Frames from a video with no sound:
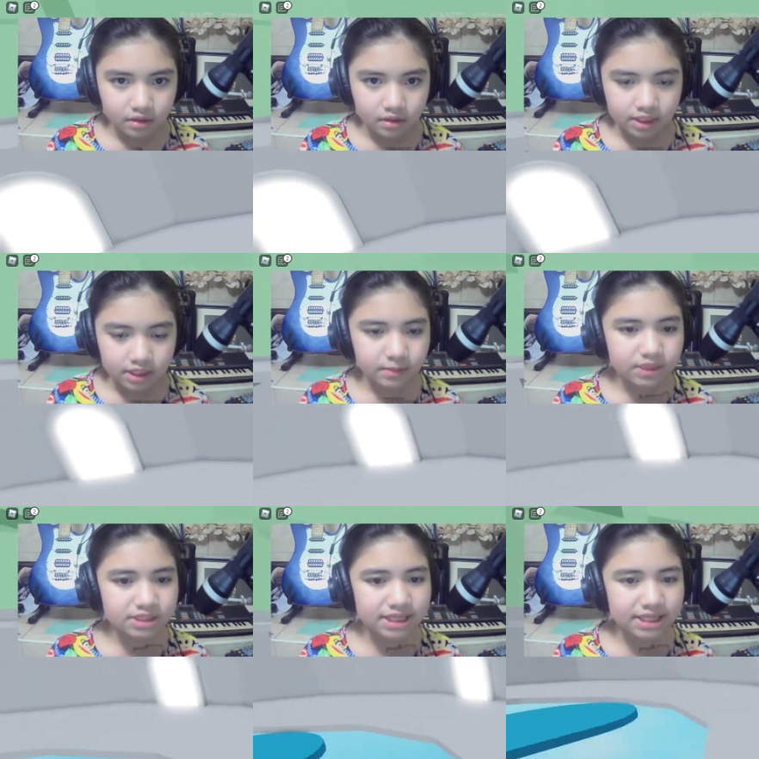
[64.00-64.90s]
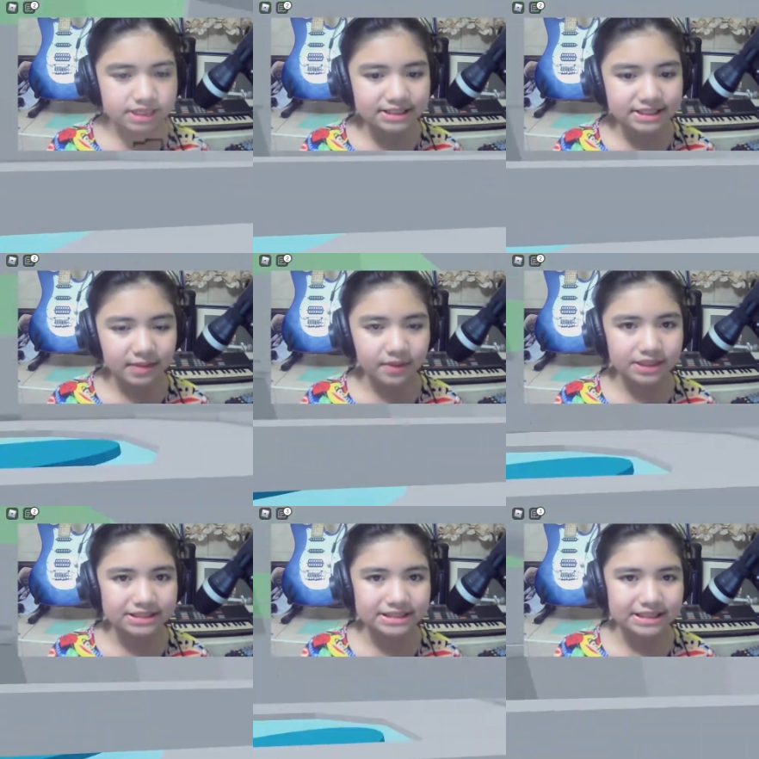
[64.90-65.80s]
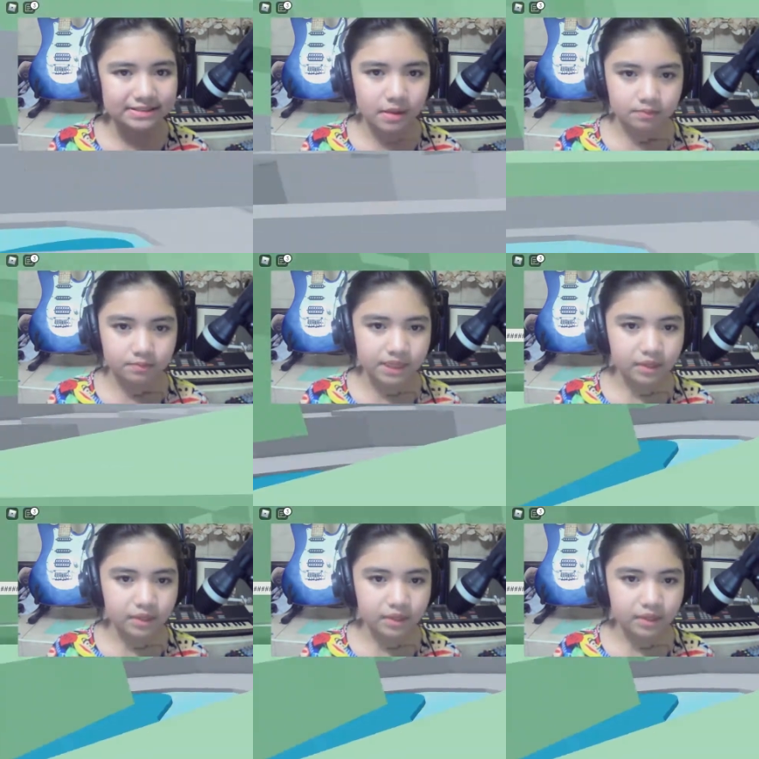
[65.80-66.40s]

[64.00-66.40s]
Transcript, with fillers: Can we just end this time? This I